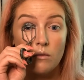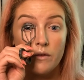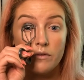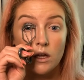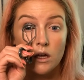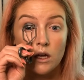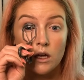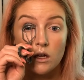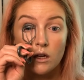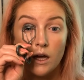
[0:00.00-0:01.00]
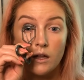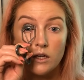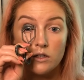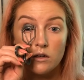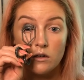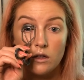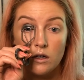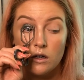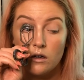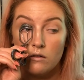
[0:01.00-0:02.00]
Revlon eyelash
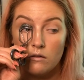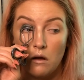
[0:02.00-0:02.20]
curler.